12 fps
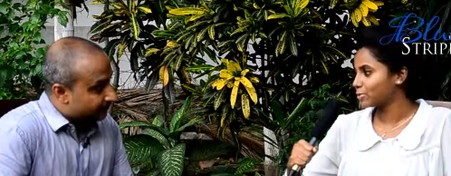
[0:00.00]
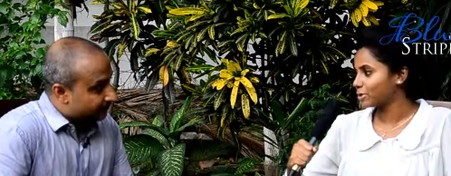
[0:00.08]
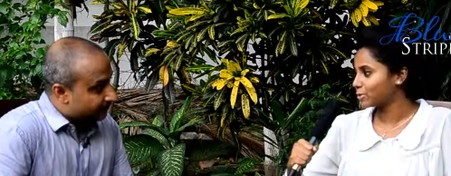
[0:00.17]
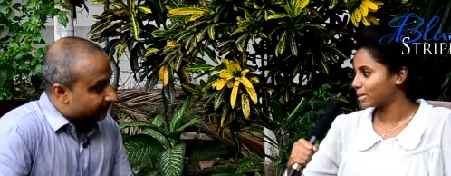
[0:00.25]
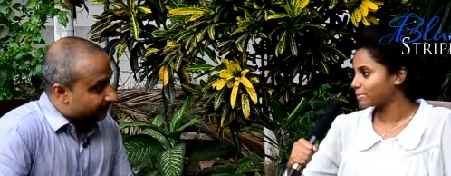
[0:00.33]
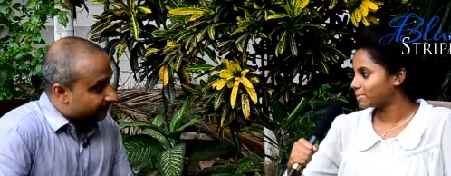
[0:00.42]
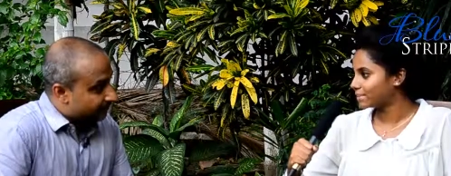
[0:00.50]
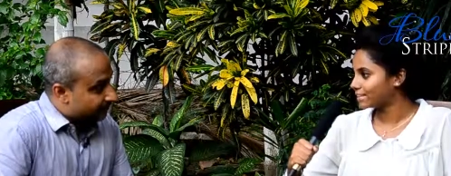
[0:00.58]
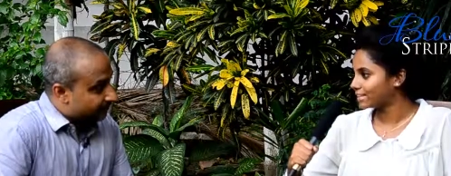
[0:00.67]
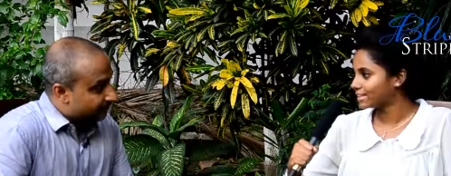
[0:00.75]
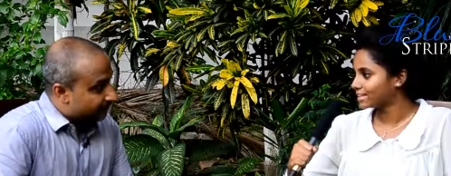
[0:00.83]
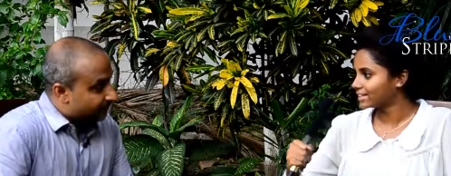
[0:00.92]
Speaker 1: shaping you up
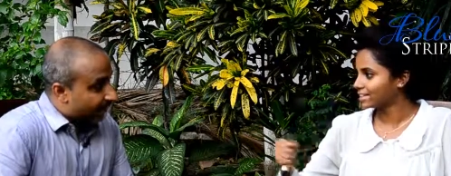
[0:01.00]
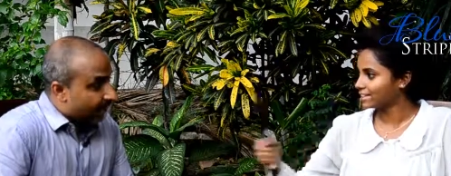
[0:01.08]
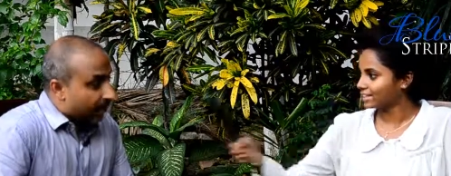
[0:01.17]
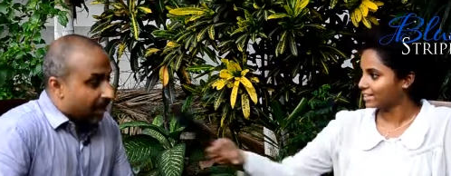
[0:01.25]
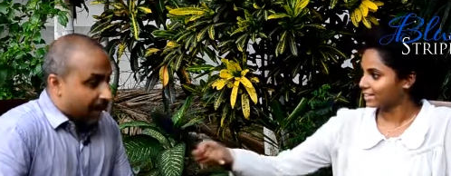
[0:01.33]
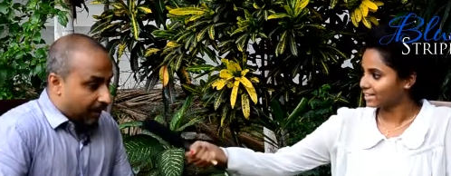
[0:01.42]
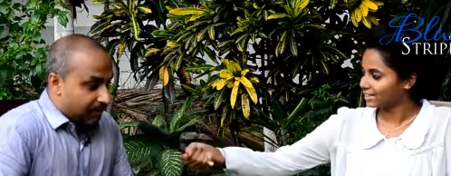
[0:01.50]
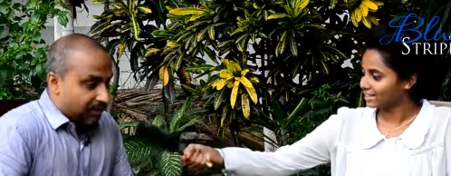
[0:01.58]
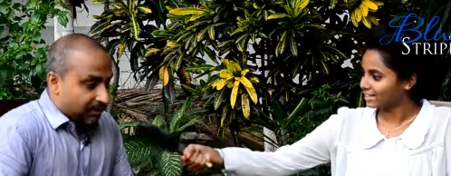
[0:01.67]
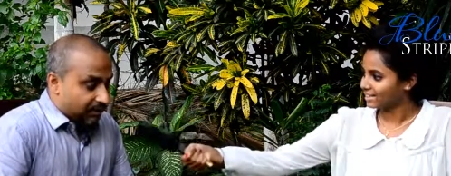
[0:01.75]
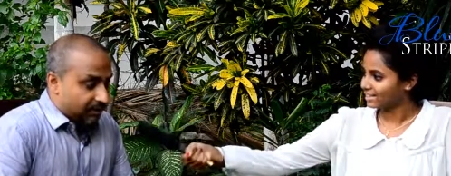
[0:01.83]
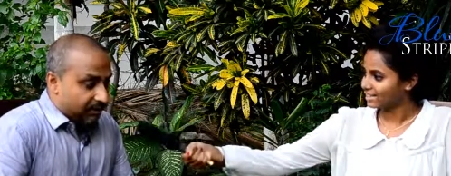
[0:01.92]
today?
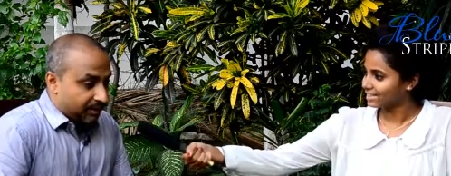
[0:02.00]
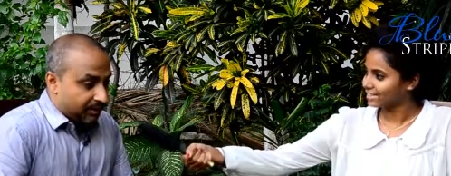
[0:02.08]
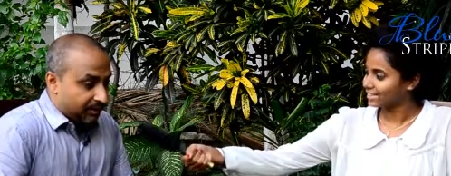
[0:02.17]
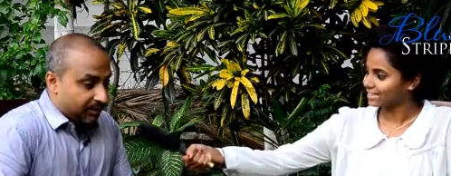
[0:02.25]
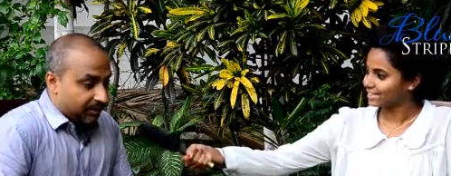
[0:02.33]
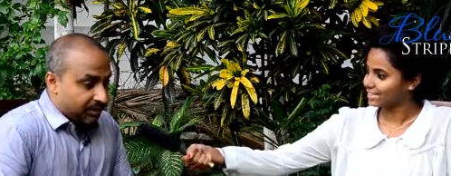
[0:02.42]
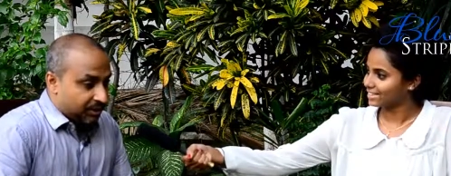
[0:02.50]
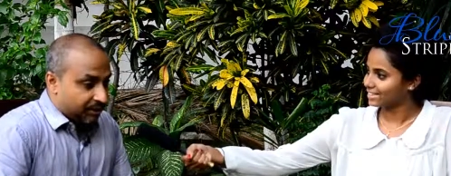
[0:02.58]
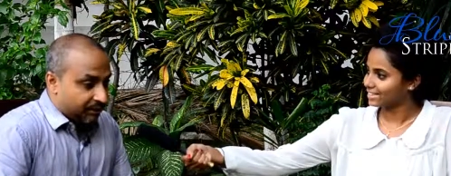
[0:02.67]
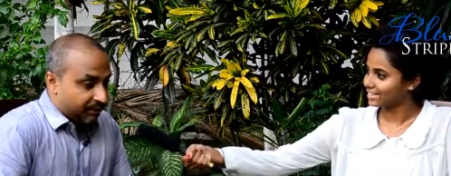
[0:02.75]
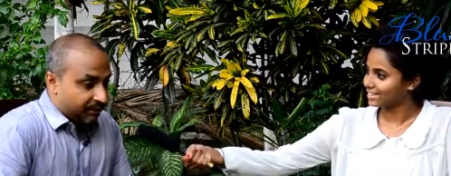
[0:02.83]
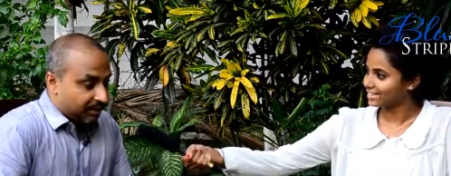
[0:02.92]
Speaker 2: Absolutely. If not
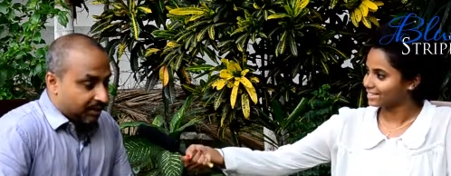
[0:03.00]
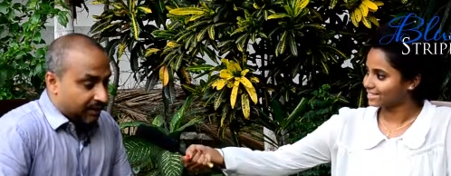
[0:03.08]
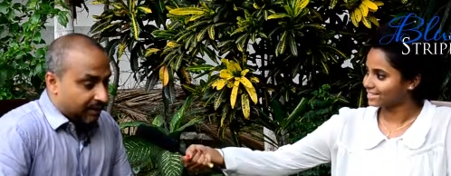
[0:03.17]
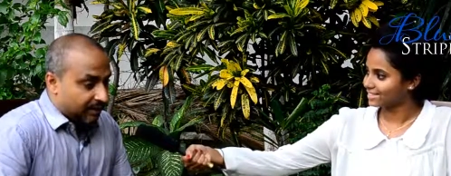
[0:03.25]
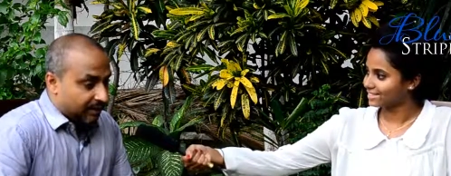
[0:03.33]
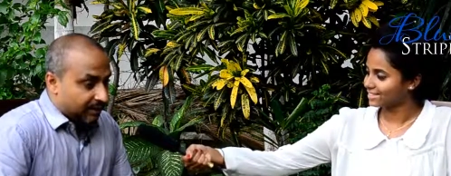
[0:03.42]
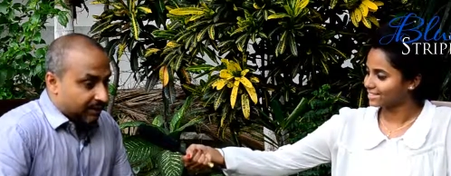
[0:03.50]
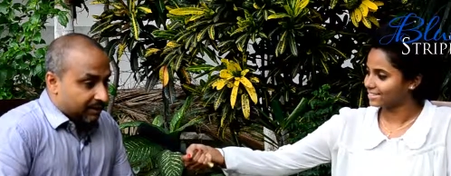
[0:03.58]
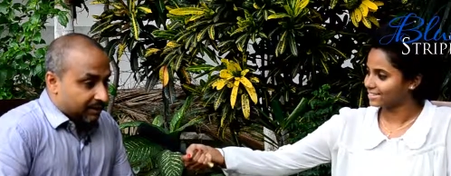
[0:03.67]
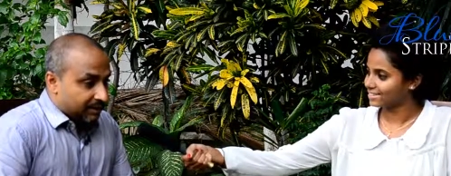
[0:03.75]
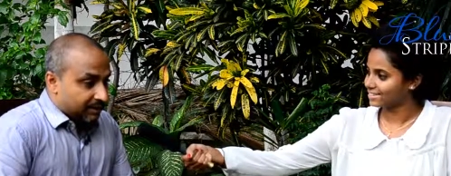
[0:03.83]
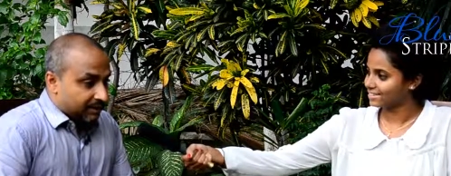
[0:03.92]
Shishu Bhavan,
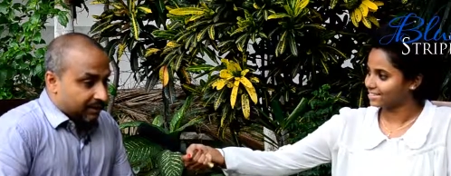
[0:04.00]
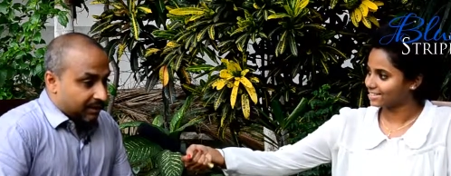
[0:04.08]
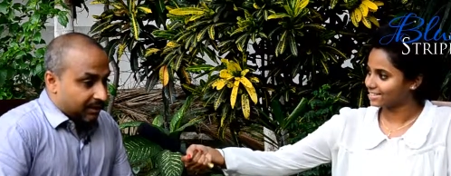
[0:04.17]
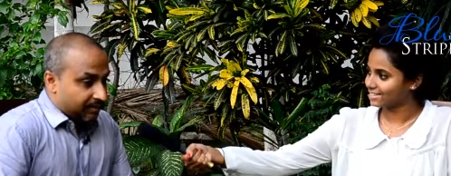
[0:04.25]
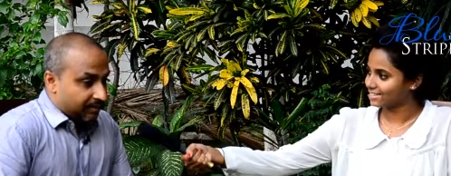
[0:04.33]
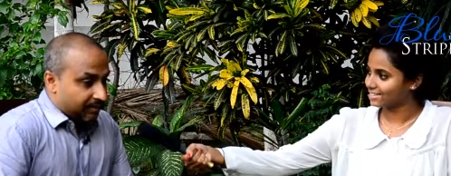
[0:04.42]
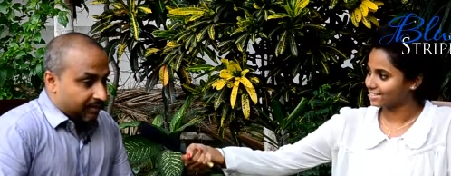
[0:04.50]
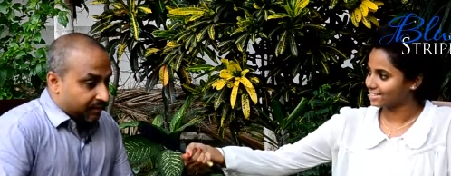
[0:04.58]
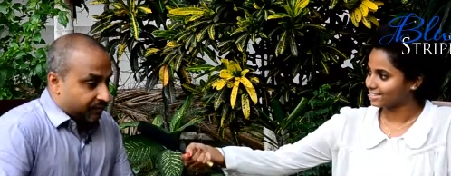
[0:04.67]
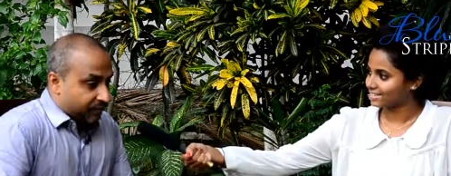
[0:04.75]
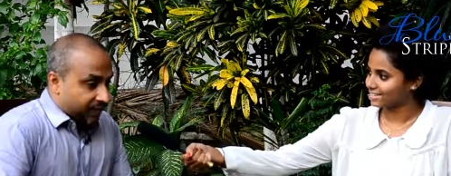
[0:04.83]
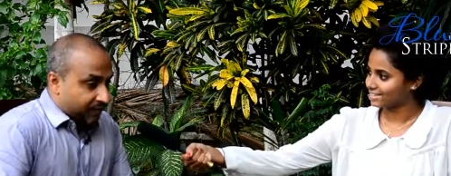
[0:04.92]
the
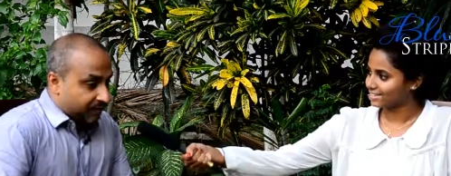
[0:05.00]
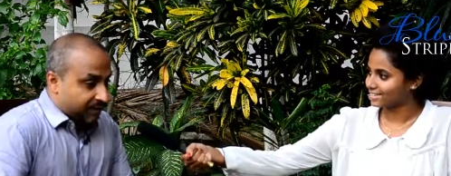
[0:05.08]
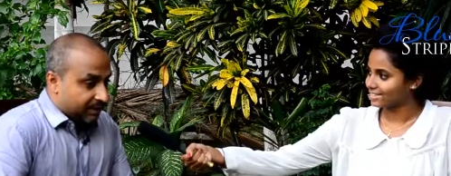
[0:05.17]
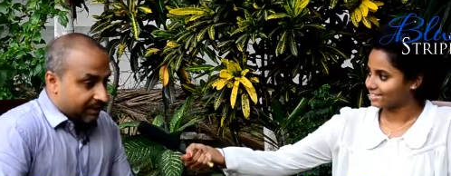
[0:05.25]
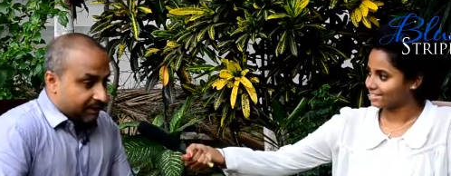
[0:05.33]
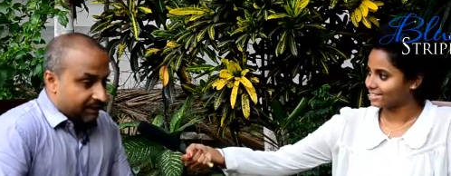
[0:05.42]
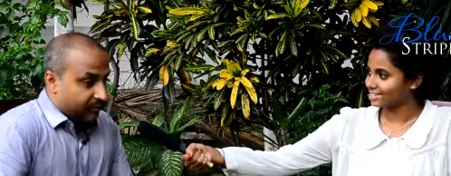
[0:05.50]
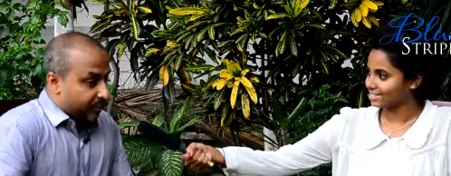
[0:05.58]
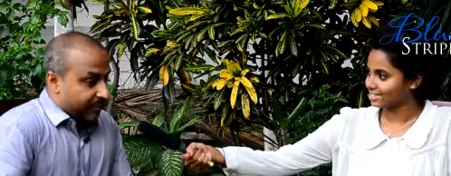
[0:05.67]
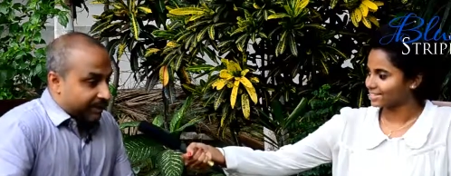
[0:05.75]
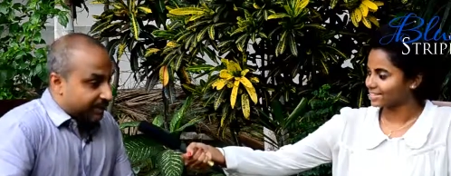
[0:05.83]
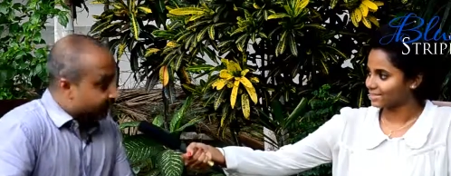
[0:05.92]
Missionaries of Charity,
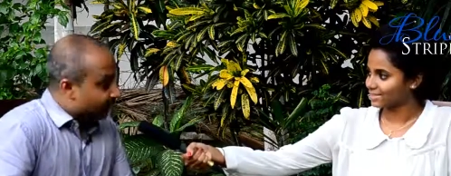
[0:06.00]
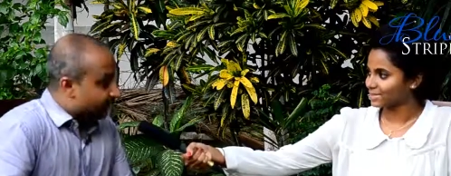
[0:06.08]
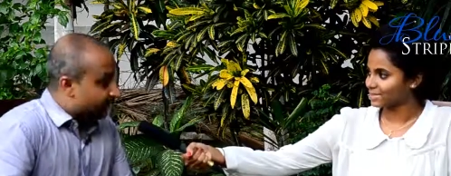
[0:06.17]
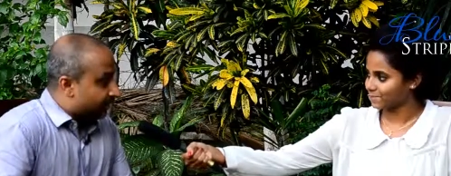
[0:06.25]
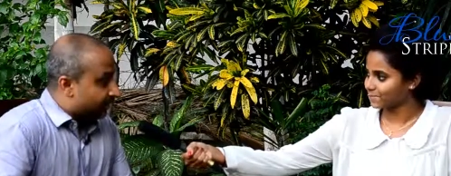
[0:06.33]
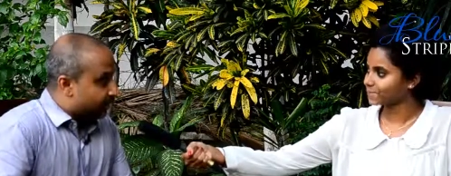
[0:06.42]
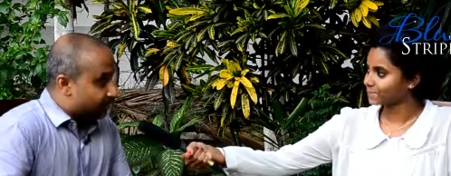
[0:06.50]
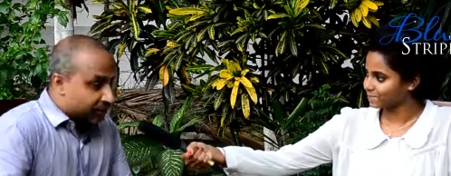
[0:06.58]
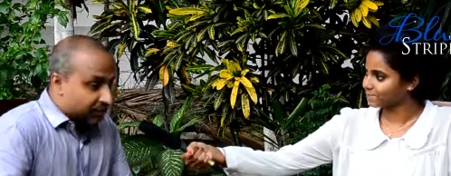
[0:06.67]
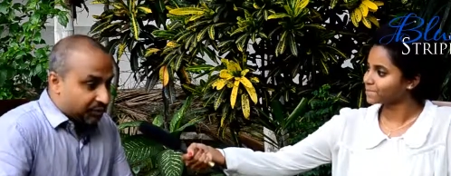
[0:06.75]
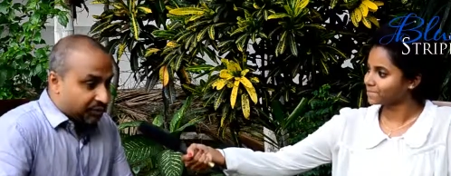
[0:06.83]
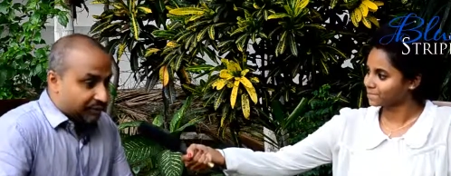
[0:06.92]
the Rehabilitation Centre for
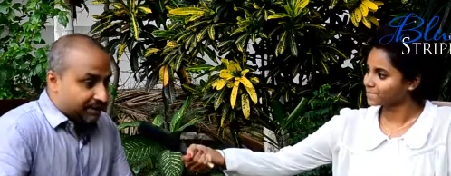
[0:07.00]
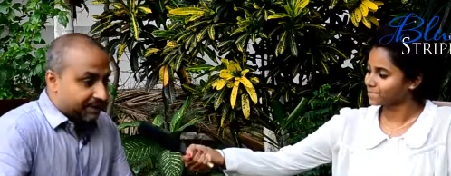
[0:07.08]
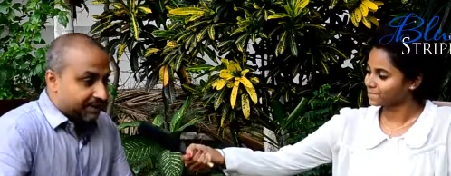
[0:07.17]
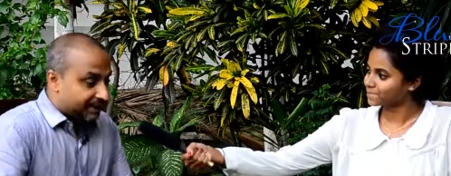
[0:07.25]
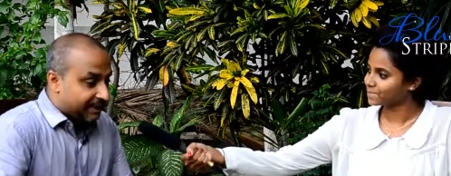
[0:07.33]
Children,